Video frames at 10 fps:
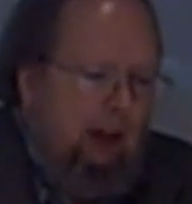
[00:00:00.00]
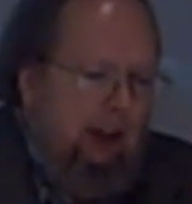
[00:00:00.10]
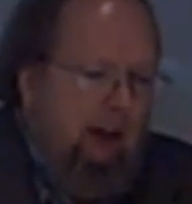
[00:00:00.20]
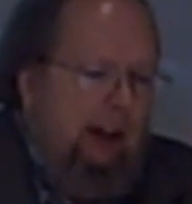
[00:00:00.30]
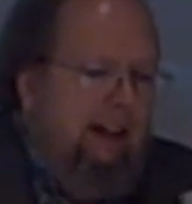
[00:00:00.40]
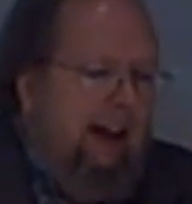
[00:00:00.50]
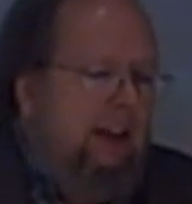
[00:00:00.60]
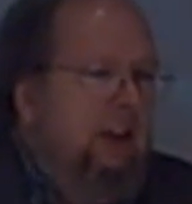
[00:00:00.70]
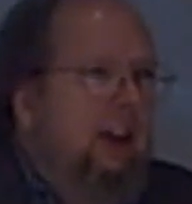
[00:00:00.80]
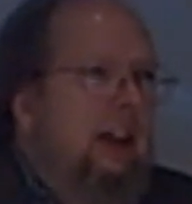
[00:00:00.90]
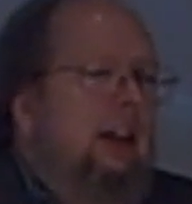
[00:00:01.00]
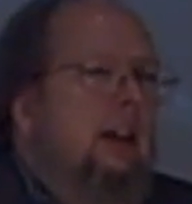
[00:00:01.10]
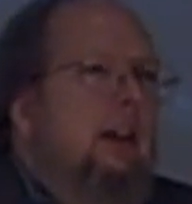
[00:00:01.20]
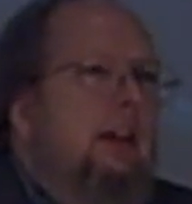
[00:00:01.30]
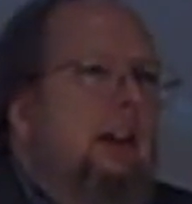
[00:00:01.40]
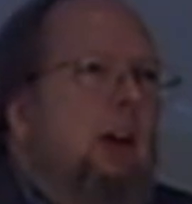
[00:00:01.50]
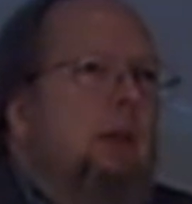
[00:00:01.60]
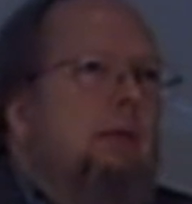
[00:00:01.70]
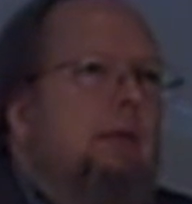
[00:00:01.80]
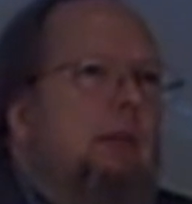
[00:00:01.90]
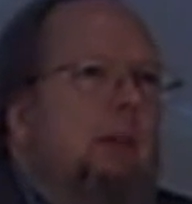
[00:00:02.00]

You know, and that's the, you know,